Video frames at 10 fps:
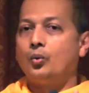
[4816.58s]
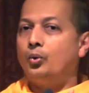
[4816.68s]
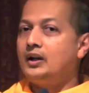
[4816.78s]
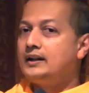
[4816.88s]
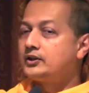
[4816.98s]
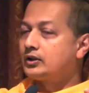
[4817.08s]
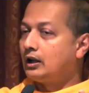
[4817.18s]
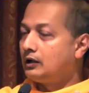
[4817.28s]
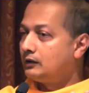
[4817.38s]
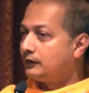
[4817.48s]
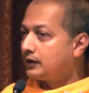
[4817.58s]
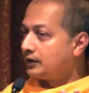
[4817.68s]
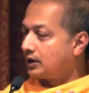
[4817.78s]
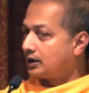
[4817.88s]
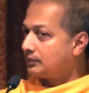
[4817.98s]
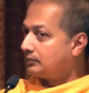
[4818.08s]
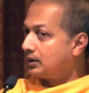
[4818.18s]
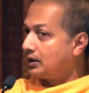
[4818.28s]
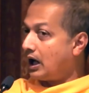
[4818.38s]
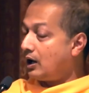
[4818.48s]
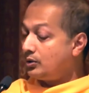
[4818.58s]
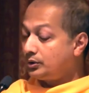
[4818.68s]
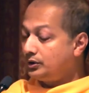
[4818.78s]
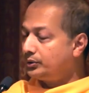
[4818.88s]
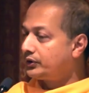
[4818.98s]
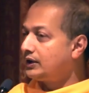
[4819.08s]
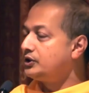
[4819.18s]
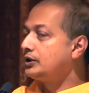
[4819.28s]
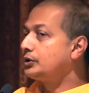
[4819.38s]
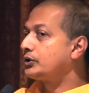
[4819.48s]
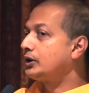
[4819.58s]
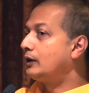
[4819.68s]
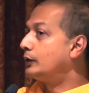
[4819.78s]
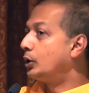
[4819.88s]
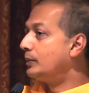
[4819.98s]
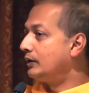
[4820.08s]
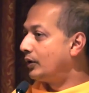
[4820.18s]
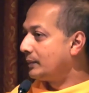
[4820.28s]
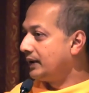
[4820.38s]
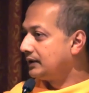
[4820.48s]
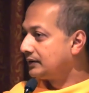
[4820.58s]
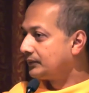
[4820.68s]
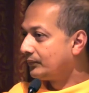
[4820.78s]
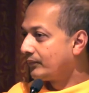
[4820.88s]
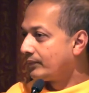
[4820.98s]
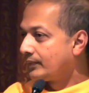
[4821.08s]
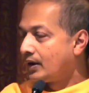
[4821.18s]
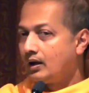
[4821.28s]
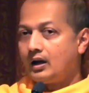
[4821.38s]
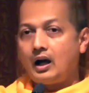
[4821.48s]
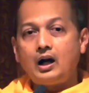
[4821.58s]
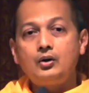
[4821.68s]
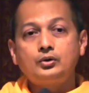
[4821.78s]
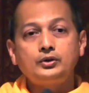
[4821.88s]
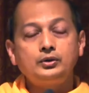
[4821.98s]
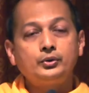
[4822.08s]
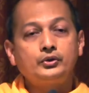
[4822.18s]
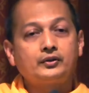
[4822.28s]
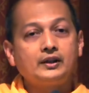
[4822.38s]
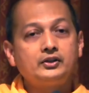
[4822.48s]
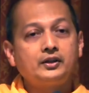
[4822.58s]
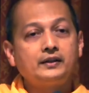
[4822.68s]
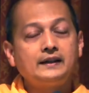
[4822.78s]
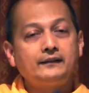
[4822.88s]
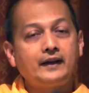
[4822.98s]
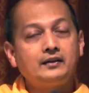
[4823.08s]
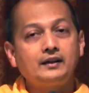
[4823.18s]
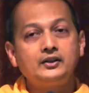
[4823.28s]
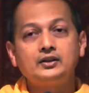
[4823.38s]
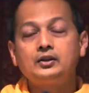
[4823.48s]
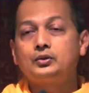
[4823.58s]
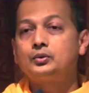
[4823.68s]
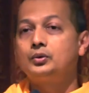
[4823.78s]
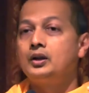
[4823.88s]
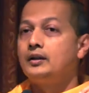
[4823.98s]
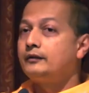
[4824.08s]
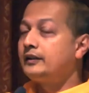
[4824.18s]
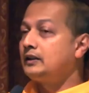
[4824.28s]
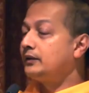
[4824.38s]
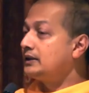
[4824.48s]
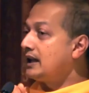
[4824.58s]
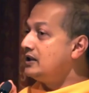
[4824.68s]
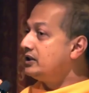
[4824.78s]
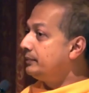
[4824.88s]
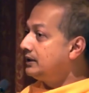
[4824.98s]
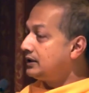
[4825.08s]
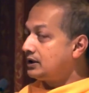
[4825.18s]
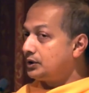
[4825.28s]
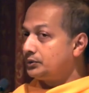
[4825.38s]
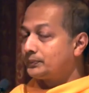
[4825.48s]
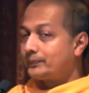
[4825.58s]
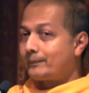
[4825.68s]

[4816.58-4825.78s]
Will it solve, um, how to use religion to solve global warming? How to use religion, redefine religion to fit with LGBTQ?